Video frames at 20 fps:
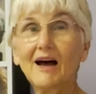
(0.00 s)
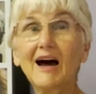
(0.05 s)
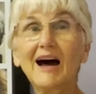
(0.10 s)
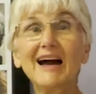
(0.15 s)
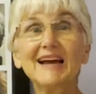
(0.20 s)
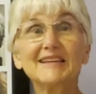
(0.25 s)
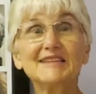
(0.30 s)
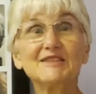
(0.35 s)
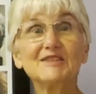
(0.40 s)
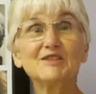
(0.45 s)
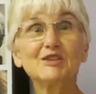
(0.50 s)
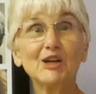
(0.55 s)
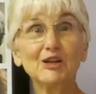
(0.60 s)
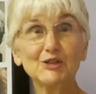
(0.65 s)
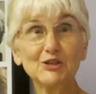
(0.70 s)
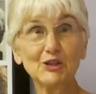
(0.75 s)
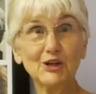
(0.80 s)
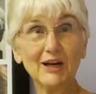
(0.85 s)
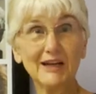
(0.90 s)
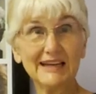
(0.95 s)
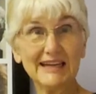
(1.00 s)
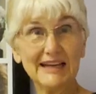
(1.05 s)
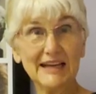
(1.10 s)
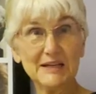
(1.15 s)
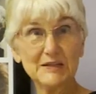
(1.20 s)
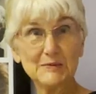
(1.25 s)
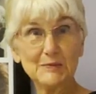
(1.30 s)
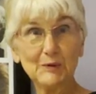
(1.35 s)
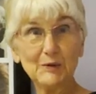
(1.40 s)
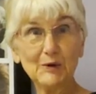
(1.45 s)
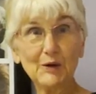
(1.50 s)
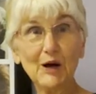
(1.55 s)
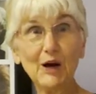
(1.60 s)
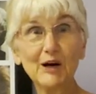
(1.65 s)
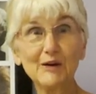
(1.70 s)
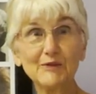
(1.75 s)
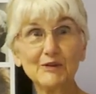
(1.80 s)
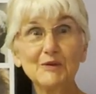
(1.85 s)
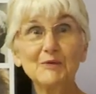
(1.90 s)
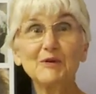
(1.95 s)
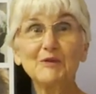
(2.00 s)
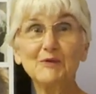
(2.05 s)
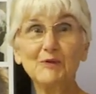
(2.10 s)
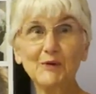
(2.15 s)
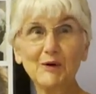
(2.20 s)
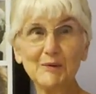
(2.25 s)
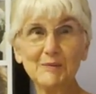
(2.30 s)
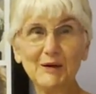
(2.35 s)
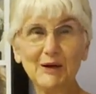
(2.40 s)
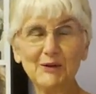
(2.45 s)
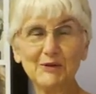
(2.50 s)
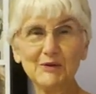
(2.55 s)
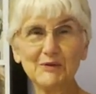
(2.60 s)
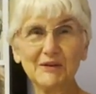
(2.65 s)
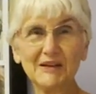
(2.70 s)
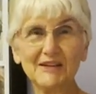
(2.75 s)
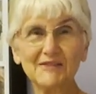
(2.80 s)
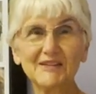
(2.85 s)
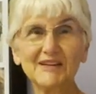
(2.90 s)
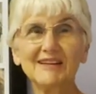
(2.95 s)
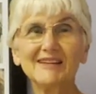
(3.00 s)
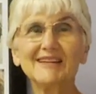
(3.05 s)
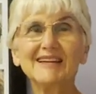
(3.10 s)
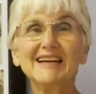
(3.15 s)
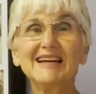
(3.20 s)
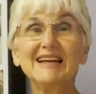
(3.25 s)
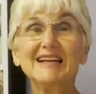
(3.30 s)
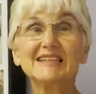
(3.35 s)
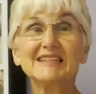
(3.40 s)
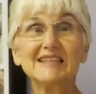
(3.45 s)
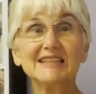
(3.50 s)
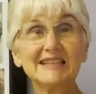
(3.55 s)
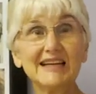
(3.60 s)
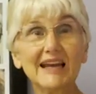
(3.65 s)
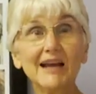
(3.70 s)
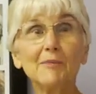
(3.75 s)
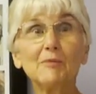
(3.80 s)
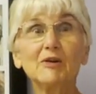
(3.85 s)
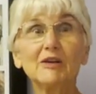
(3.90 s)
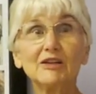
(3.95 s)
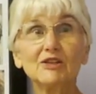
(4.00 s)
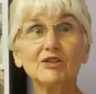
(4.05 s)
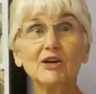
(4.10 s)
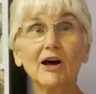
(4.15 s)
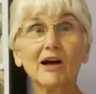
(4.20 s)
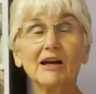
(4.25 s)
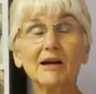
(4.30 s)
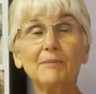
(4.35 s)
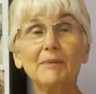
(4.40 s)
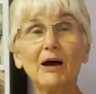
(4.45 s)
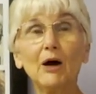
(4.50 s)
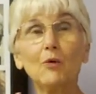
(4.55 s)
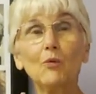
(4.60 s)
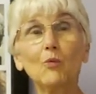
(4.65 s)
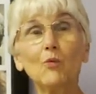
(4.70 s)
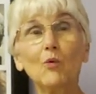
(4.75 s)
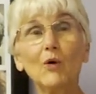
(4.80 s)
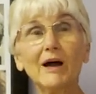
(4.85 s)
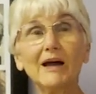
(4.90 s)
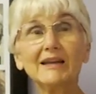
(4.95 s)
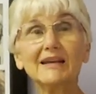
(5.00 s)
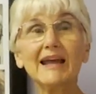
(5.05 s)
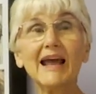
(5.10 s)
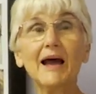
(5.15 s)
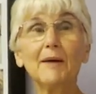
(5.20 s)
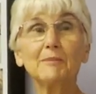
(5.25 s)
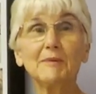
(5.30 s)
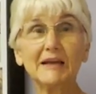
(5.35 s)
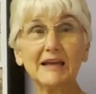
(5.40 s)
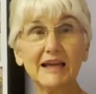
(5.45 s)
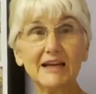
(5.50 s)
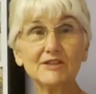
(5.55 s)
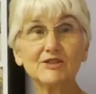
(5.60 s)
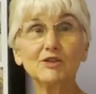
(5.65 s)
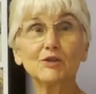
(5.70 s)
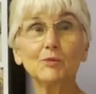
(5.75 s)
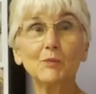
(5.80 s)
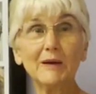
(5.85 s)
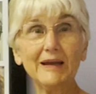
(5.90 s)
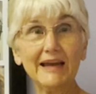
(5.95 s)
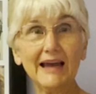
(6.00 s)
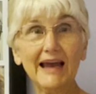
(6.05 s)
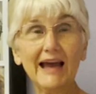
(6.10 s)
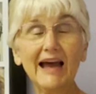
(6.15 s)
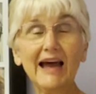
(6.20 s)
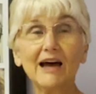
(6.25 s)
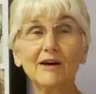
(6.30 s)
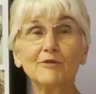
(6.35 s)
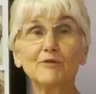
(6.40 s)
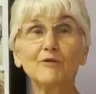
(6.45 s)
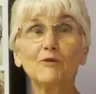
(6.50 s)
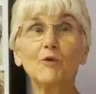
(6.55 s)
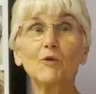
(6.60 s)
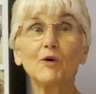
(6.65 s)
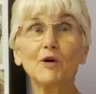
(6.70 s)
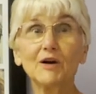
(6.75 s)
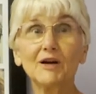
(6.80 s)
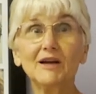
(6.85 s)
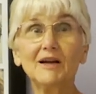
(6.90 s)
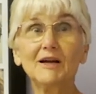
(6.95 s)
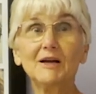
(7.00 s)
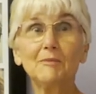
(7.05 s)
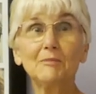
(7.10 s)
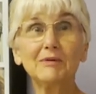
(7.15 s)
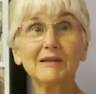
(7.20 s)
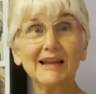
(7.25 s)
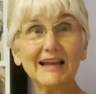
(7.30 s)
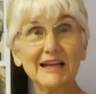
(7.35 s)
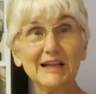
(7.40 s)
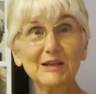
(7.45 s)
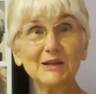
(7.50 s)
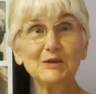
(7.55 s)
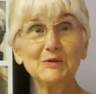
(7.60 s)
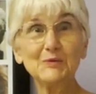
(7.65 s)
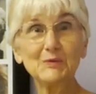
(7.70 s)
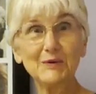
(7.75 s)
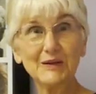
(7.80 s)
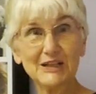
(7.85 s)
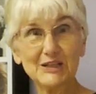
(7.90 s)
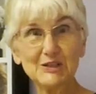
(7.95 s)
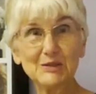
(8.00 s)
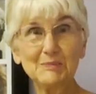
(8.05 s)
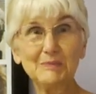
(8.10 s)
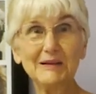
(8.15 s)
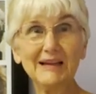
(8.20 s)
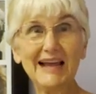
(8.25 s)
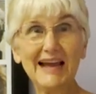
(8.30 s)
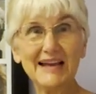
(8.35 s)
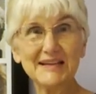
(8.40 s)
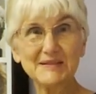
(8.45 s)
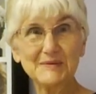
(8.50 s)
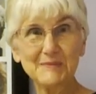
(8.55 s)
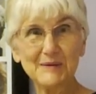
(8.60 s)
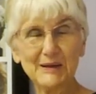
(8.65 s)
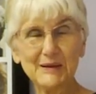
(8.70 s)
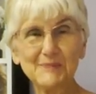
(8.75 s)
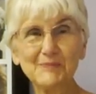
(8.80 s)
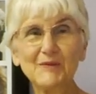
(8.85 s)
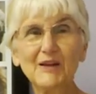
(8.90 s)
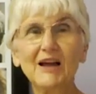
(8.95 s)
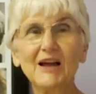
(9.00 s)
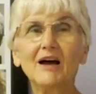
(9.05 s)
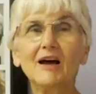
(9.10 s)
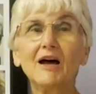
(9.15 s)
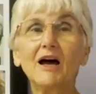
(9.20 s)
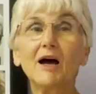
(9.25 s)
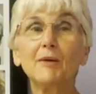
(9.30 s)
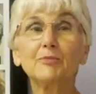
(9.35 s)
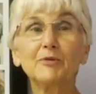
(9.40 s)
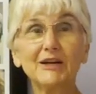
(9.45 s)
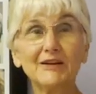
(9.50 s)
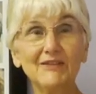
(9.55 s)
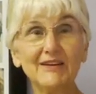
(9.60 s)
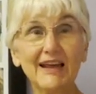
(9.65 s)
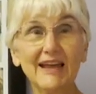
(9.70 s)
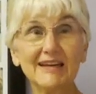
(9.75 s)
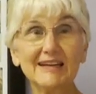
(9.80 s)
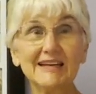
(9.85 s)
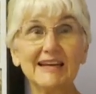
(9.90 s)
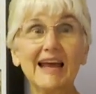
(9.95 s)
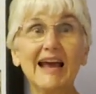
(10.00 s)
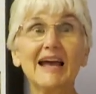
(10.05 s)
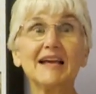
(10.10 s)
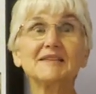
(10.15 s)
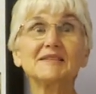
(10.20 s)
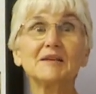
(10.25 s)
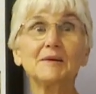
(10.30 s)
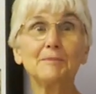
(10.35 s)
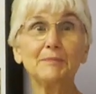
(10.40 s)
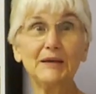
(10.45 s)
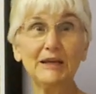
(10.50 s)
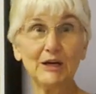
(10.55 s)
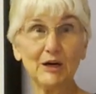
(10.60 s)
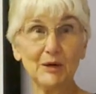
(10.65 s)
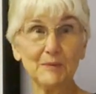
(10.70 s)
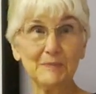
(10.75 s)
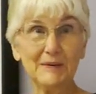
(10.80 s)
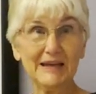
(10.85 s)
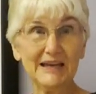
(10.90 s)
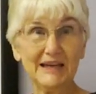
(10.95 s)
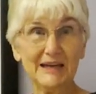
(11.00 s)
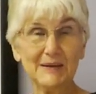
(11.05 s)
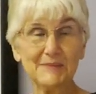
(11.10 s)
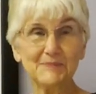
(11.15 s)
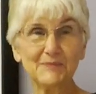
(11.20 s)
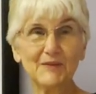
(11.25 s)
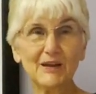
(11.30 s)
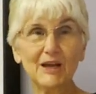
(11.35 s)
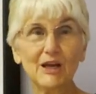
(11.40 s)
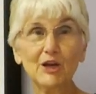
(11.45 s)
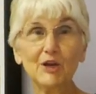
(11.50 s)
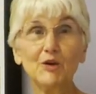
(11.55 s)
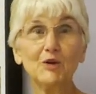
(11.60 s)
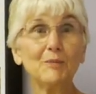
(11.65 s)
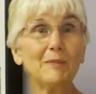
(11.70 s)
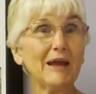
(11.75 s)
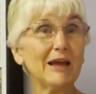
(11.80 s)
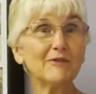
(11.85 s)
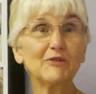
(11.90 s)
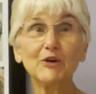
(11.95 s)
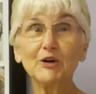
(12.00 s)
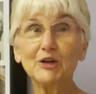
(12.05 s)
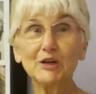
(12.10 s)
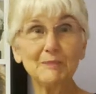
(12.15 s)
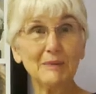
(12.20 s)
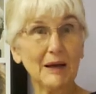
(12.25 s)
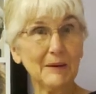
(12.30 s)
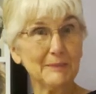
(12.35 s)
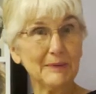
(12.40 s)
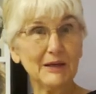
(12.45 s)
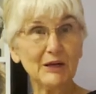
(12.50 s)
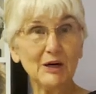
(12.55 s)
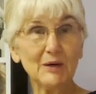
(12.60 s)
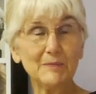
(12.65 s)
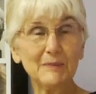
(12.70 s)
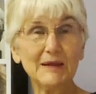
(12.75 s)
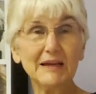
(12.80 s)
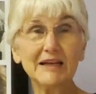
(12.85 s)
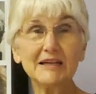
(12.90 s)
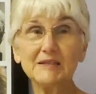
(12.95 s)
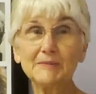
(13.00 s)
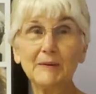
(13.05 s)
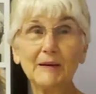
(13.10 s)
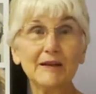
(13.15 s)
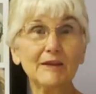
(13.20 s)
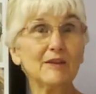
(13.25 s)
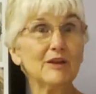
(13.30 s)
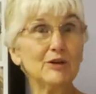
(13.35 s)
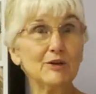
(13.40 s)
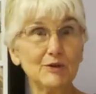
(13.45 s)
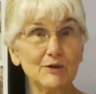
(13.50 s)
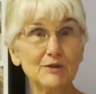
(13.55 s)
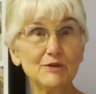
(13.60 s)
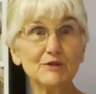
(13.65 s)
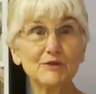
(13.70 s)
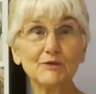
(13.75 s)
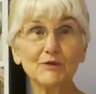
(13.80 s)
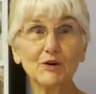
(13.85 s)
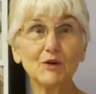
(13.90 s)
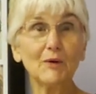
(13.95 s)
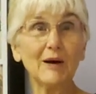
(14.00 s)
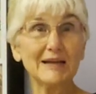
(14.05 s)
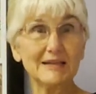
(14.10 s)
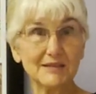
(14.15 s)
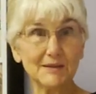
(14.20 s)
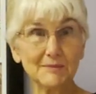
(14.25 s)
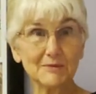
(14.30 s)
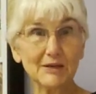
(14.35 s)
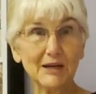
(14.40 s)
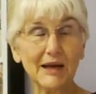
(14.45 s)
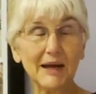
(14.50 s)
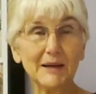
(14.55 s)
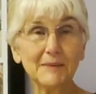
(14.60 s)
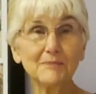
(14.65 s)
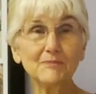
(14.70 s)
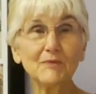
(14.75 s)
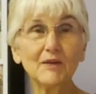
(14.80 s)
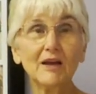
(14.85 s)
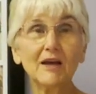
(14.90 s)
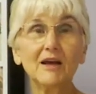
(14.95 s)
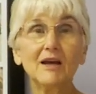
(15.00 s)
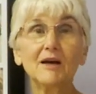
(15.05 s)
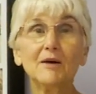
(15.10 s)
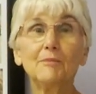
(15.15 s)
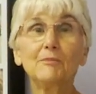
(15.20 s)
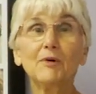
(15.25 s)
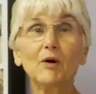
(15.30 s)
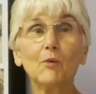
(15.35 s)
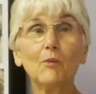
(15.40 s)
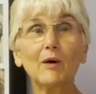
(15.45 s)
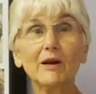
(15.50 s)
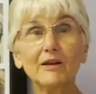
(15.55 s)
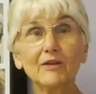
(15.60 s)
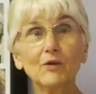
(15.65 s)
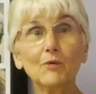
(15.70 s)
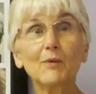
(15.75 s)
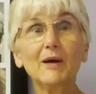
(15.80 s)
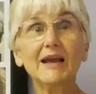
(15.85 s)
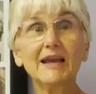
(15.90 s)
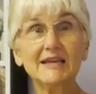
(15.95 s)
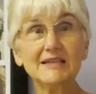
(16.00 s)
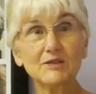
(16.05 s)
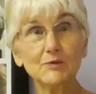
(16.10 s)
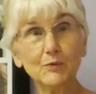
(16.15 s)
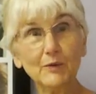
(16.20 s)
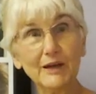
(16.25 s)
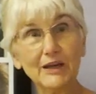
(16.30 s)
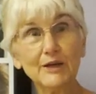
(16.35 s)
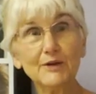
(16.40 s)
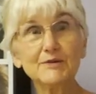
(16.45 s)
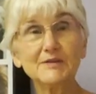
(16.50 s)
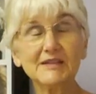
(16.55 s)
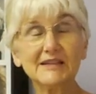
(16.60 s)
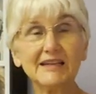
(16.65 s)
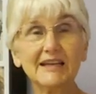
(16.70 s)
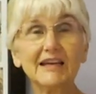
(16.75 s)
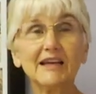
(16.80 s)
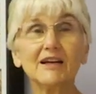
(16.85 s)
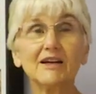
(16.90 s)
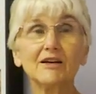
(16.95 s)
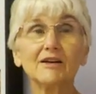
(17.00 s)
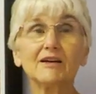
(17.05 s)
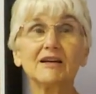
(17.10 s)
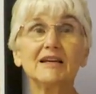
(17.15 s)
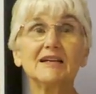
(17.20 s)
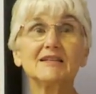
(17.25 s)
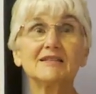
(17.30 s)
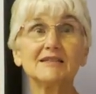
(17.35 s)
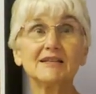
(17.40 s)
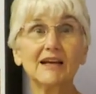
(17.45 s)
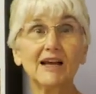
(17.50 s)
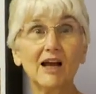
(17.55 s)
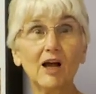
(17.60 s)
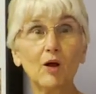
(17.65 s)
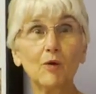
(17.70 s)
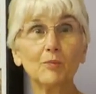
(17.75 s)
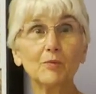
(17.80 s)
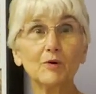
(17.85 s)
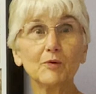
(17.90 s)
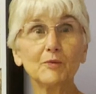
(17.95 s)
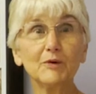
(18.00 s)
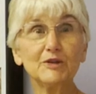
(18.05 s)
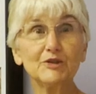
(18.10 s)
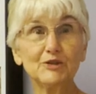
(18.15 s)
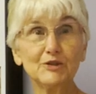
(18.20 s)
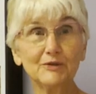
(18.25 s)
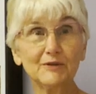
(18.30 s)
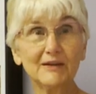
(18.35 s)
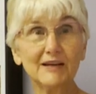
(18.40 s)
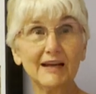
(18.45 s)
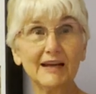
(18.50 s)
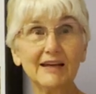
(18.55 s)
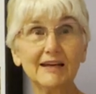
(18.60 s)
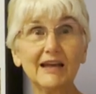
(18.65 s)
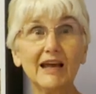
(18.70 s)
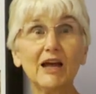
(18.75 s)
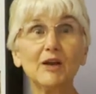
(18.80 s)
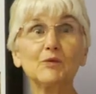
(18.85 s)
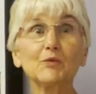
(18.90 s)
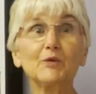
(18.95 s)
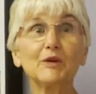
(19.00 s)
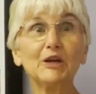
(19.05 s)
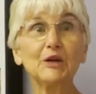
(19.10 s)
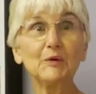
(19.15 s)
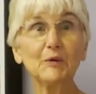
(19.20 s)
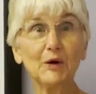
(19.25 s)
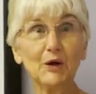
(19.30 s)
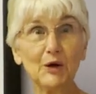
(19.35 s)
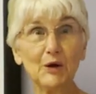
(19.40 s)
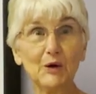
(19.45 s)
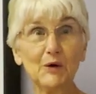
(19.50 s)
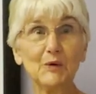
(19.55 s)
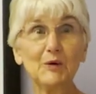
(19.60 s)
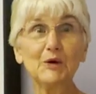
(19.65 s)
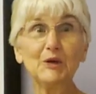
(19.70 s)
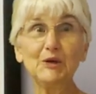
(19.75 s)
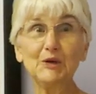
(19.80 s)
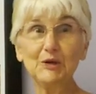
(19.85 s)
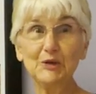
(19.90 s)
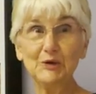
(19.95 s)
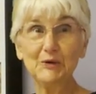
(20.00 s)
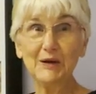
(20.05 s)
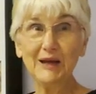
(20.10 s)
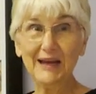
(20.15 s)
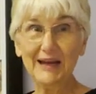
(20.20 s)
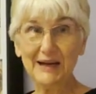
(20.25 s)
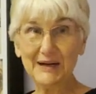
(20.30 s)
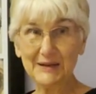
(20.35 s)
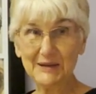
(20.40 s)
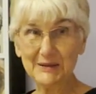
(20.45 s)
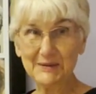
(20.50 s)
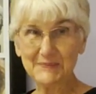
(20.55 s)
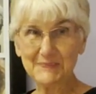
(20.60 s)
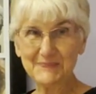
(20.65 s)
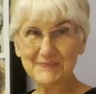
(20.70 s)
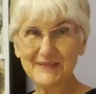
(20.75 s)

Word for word: Hi, this is Doctor Connie Casebolt Carver with Forum Health Greenville. Today I'm going to talk about one application we have for platelet-rich plasma, abbreviated as P R P. You may have heard about P R P, it's been in the news for quite some time, but one of the ways we use it here is to help rejuvenate and regrow new hair.